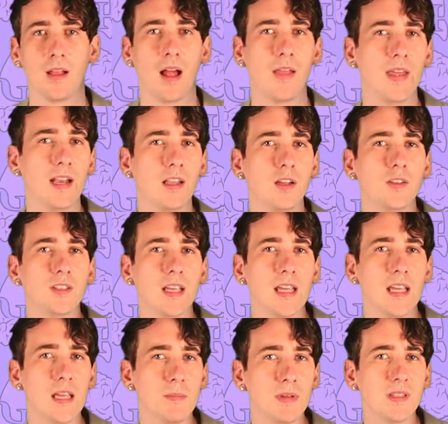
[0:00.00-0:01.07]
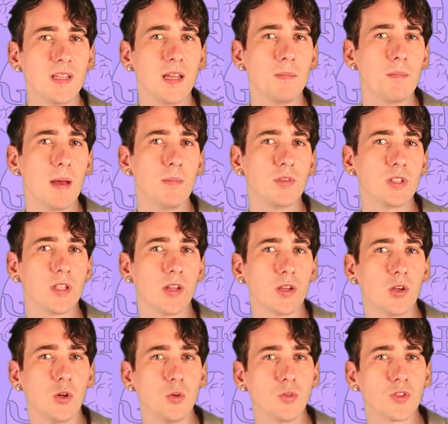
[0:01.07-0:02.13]
And they learn to imitate members of the
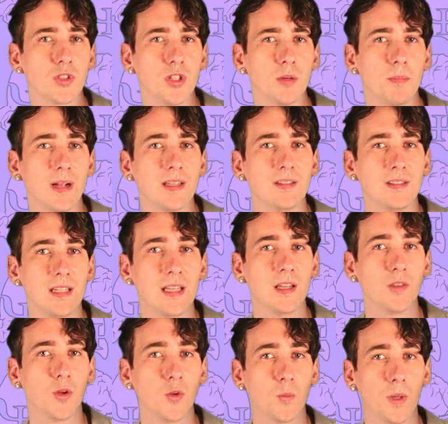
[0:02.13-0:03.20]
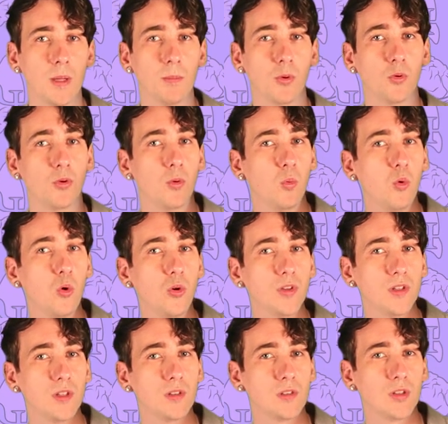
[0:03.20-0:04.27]
culture by seeing those people
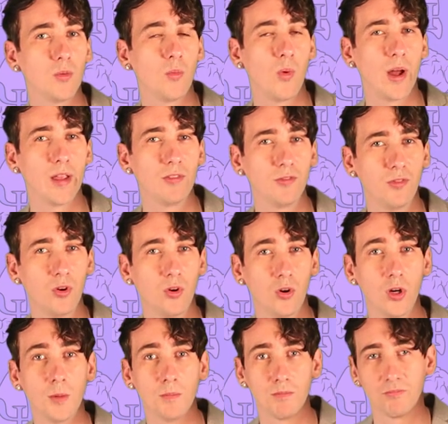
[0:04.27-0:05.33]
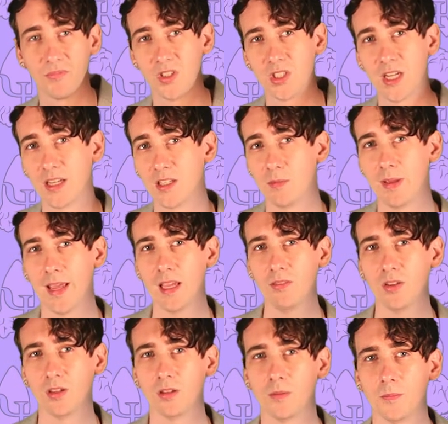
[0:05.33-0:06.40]
rewarded in some way for gendered
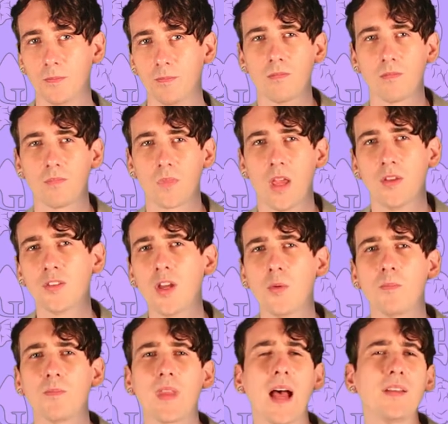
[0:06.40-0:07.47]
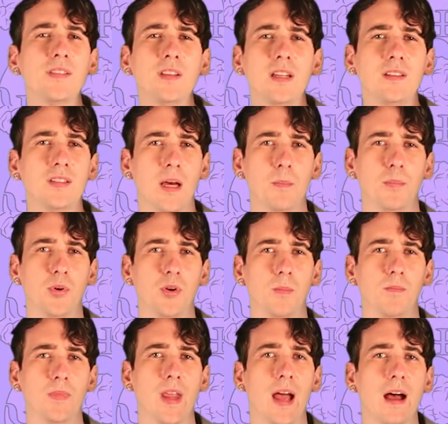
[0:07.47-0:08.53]
behaviour. So, as an example,
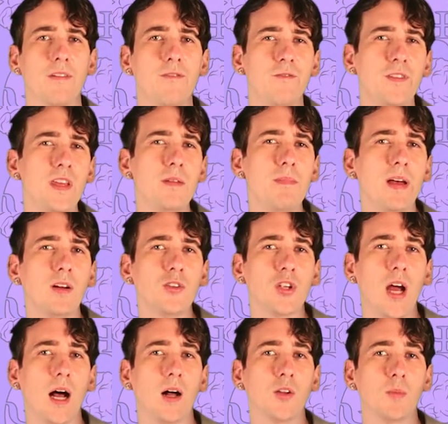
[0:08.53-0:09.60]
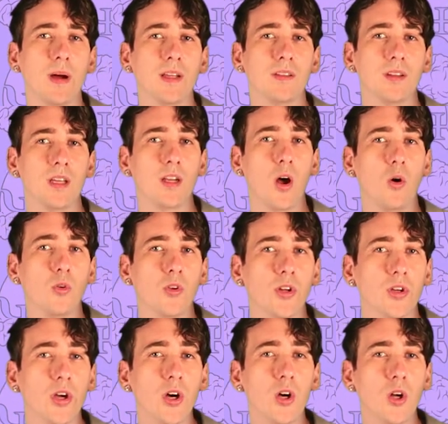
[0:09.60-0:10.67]
a female child might see an older
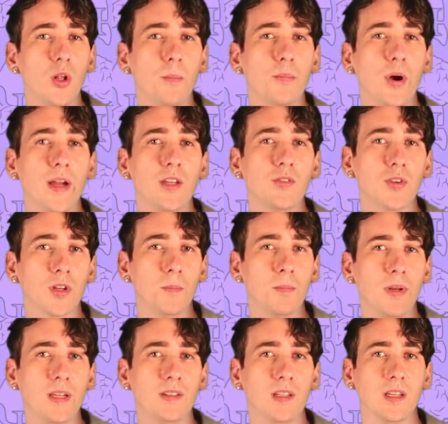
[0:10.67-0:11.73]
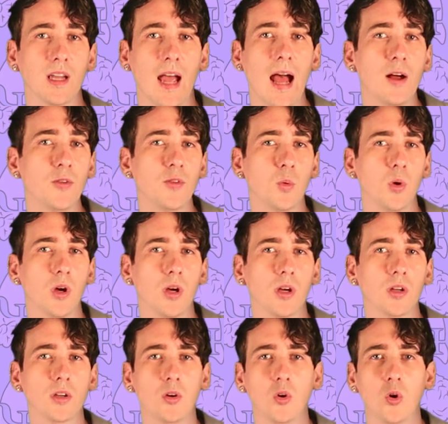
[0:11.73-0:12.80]
girl praised for completing
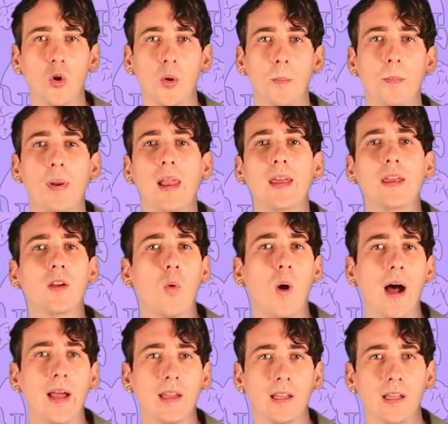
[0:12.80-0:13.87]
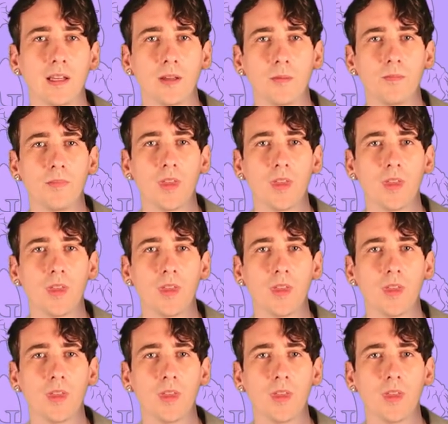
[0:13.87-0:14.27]
housework or playing quietly,